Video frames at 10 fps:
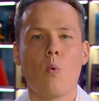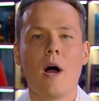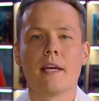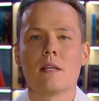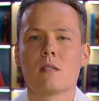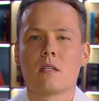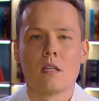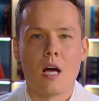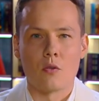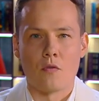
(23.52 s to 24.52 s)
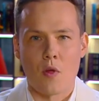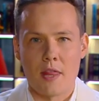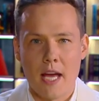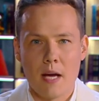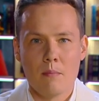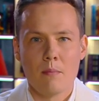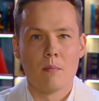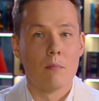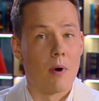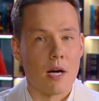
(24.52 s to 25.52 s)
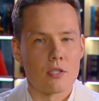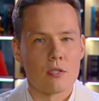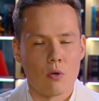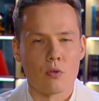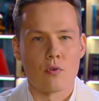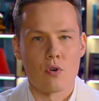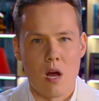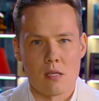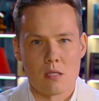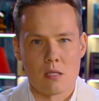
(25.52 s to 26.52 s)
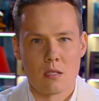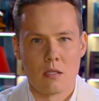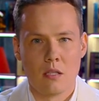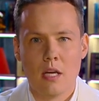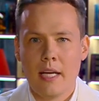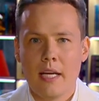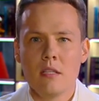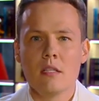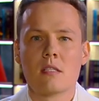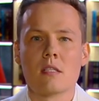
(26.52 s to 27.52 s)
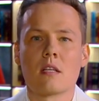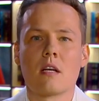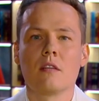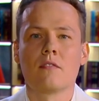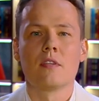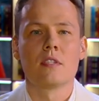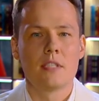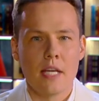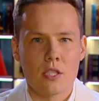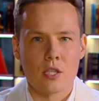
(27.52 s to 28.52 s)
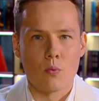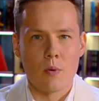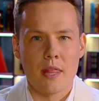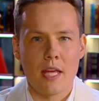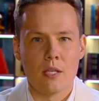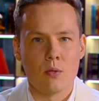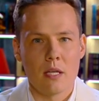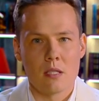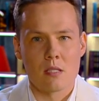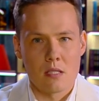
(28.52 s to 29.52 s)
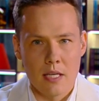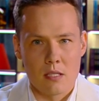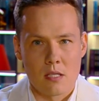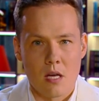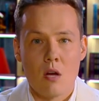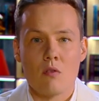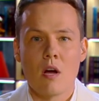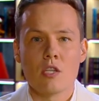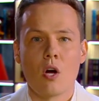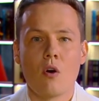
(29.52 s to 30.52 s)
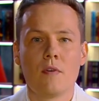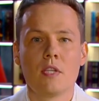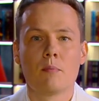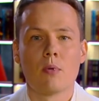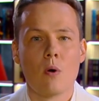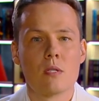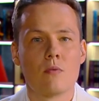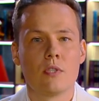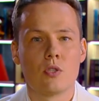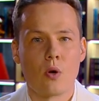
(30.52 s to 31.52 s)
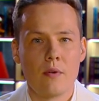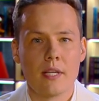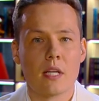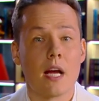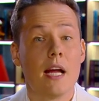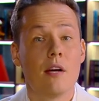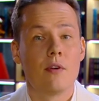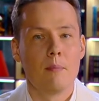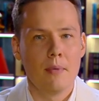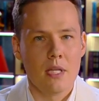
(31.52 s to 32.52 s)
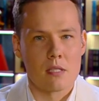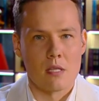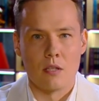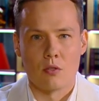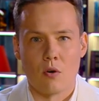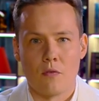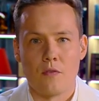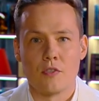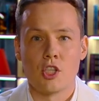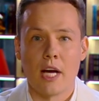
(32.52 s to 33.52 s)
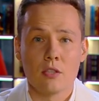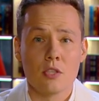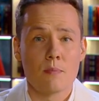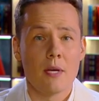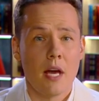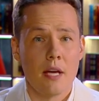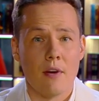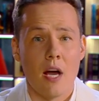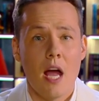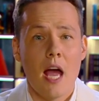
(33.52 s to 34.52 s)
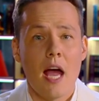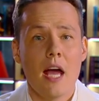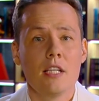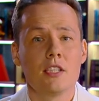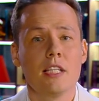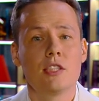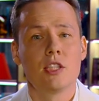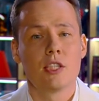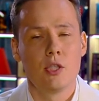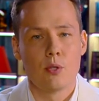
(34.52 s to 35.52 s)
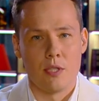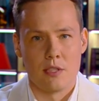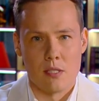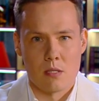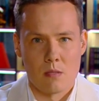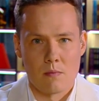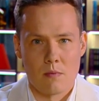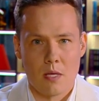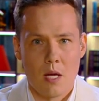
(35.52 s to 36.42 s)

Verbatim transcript: Why is it allowed for them, but not for us? In its confrontation with the United States, Russia often employs rhetoric reminiscent of childish behavior and insecurities.